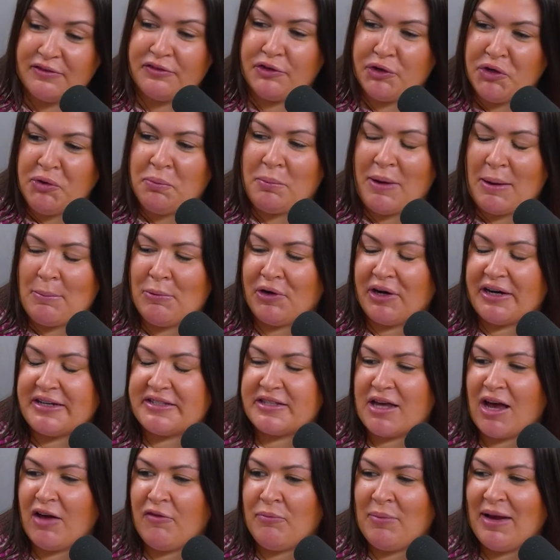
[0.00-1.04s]
of good
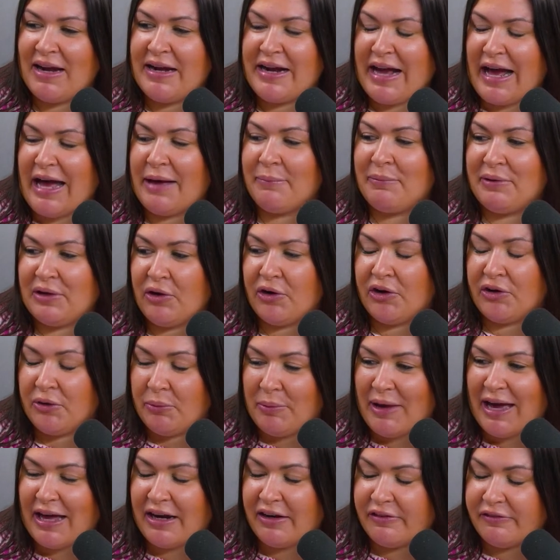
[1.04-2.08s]
memories, I've been harping on
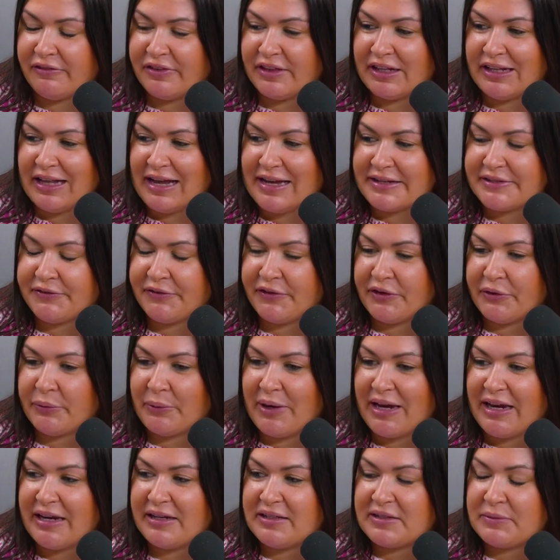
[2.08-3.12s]
about it for the last few
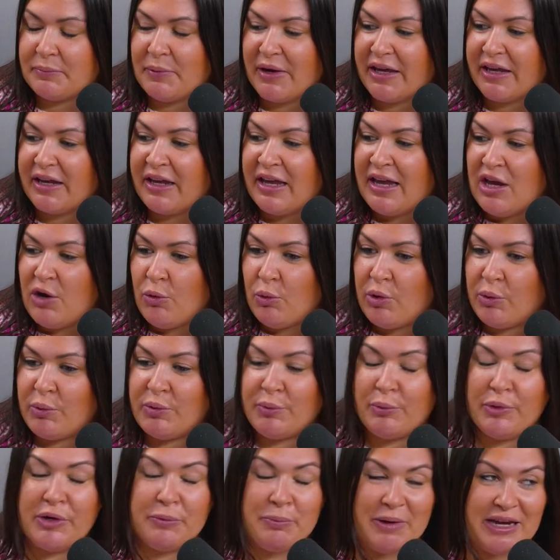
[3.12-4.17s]
weeks, but
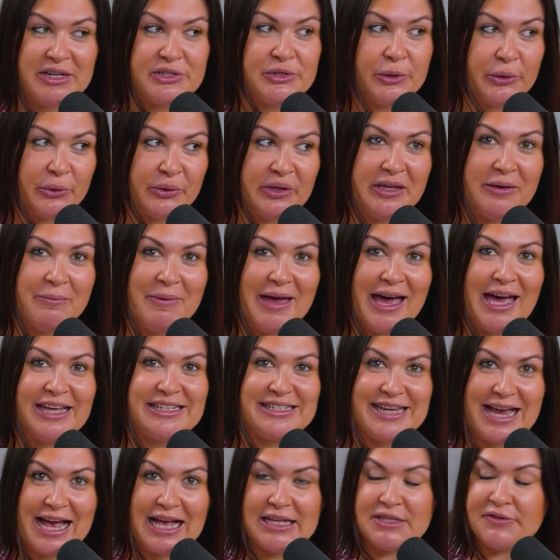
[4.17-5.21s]
we'd been talking
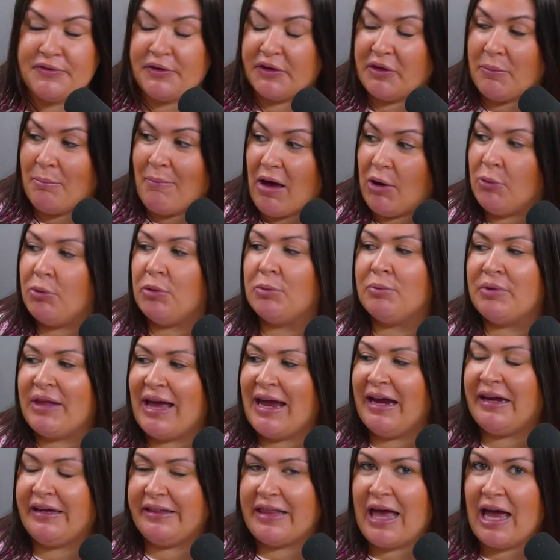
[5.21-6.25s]
about Townsville and Melbourne
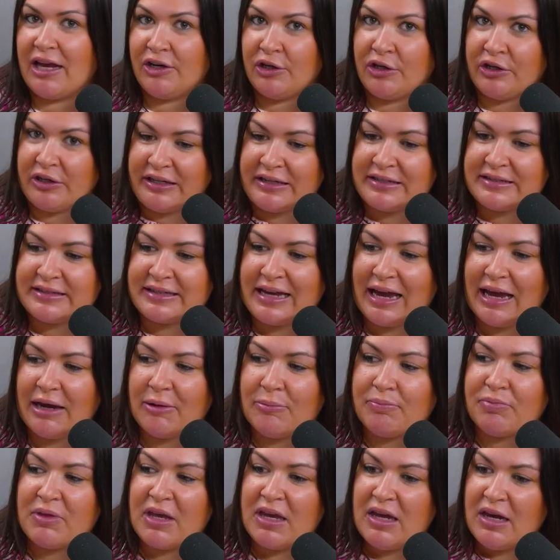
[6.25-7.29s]
playing in that New Year's
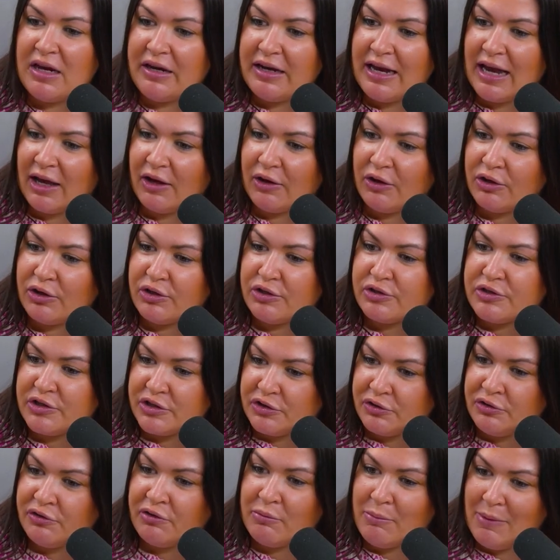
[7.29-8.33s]
game. Now, do
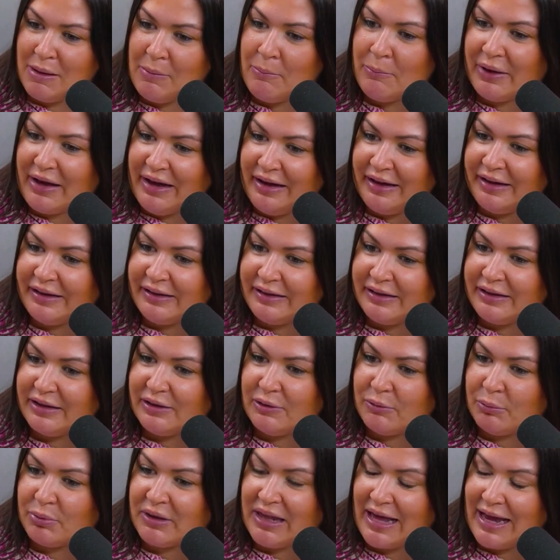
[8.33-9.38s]
you remember
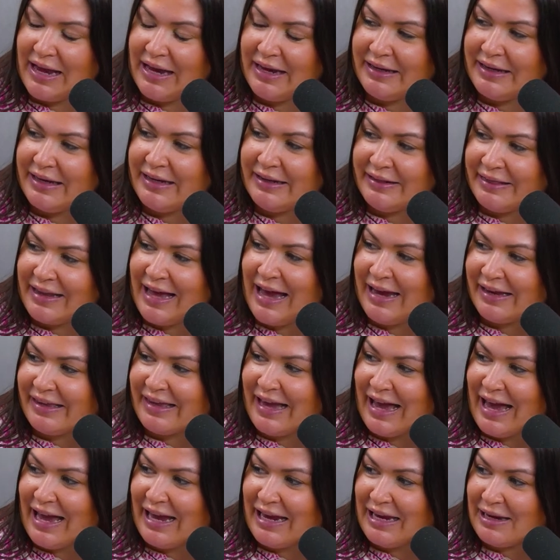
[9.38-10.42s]
playing in that
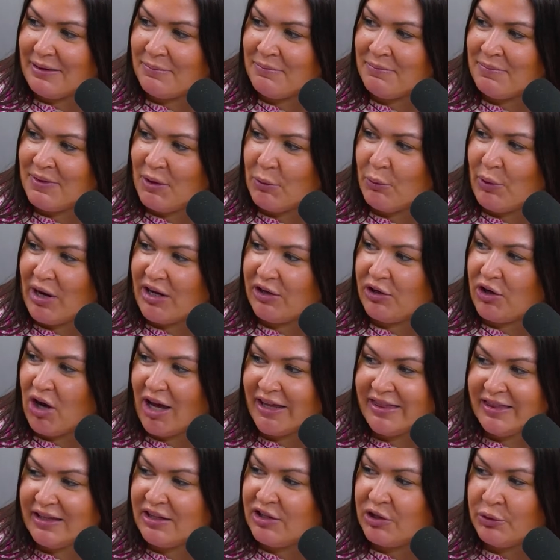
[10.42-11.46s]
game when
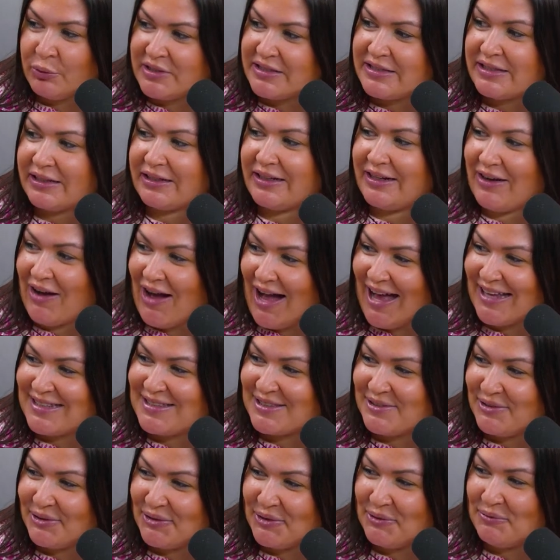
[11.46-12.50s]
I think you were still in high
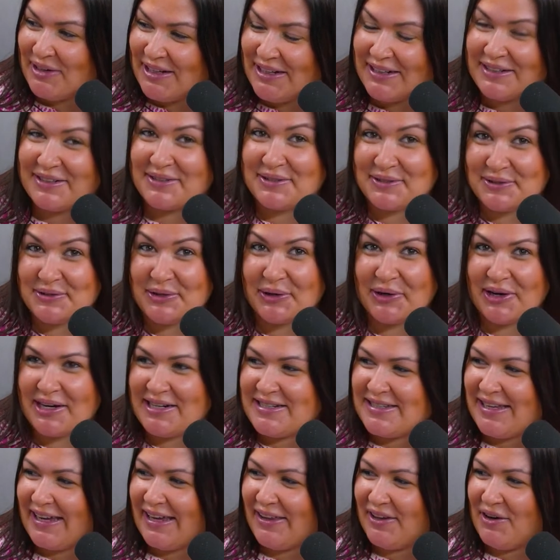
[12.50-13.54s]
school, and we did a story
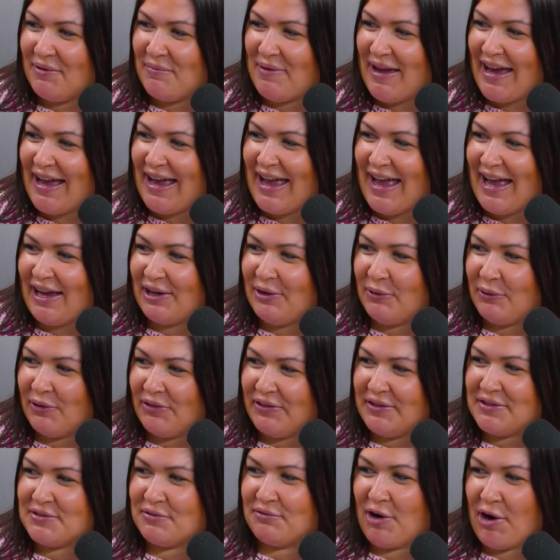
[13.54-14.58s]
together about how you were on
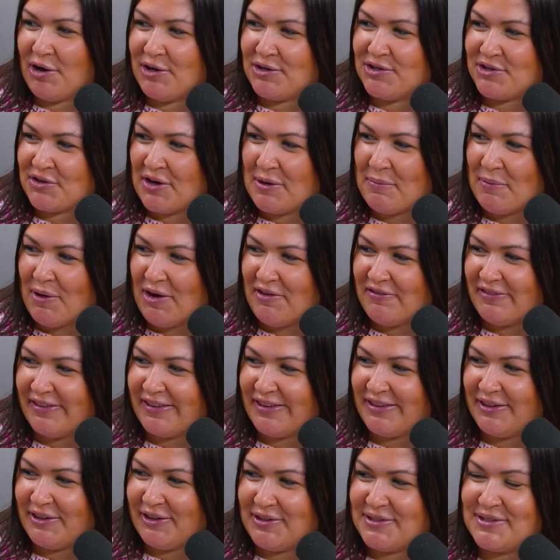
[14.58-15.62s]
this road trip over,
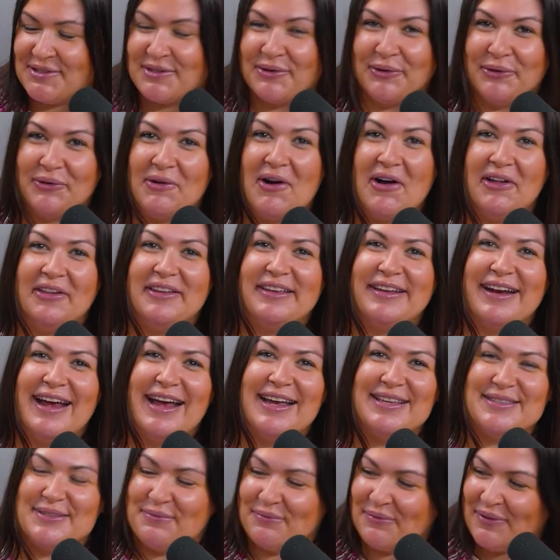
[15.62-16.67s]
school
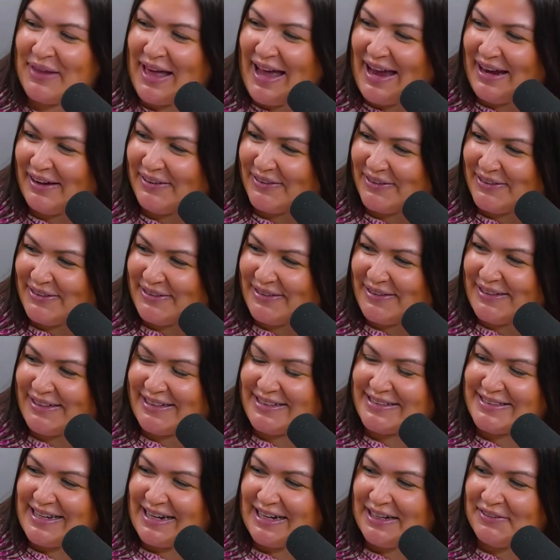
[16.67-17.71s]
holidays and playing on New
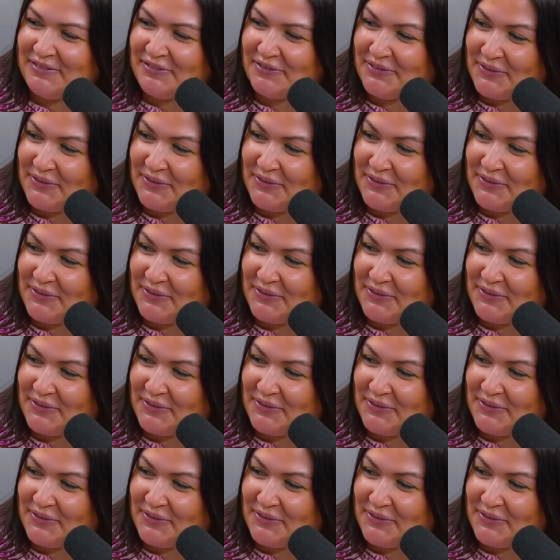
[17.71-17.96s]
Year's Eve?